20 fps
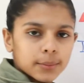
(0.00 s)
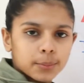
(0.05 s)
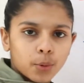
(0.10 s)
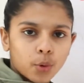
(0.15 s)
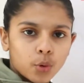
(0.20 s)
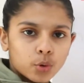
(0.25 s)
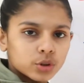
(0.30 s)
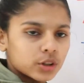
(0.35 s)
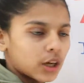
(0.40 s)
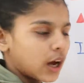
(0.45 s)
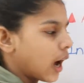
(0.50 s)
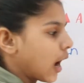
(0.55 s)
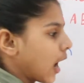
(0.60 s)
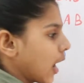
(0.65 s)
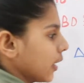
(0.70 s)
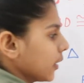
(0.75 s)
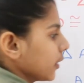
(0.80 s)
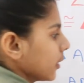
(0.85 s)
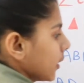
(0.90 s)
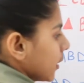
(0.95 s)
they both
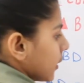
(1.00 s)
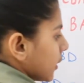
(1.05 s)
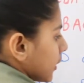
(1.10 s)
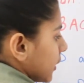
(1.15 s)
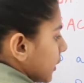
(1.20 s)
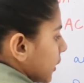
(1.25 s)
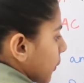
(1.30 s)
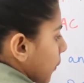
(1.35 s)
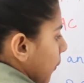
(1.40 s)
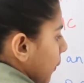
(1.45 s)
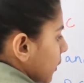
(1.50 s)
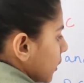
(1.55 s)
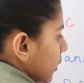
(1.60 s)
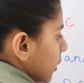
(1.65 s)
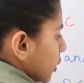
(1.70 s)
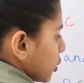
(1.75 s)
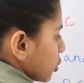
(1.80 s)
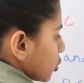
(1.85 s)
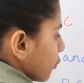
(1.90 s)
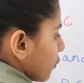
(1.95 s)
are equal.
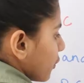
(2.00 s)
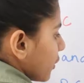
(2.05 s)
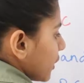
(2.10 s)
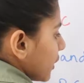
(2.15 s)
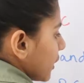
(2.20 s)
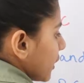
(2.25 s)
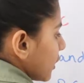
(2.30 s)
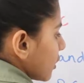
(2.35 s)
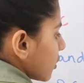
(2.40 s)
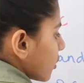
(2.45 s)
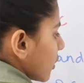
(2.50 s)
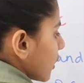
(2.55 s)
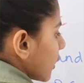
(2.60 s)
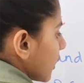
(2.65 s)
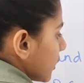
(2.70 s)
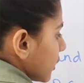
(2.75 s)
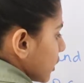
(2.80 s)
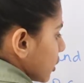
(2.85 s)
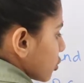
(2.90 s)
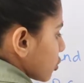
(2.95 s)
So we need three
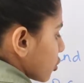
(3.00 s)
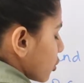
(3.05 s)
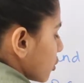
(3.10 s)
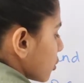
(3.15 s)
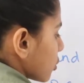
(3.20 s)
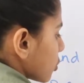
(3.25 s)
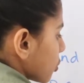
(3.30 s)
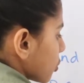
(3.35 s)
conditions